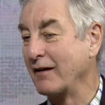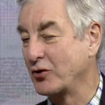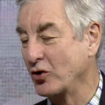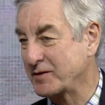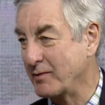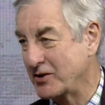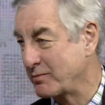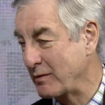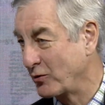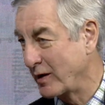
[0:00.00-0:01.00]
of course, most
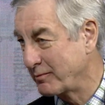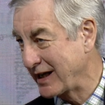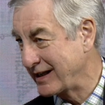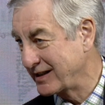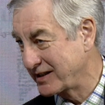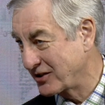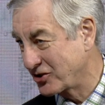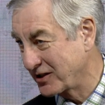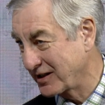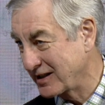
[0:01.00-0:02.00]
people won't pay any
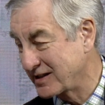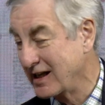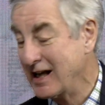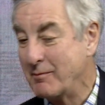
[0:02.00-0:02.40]
attention to this.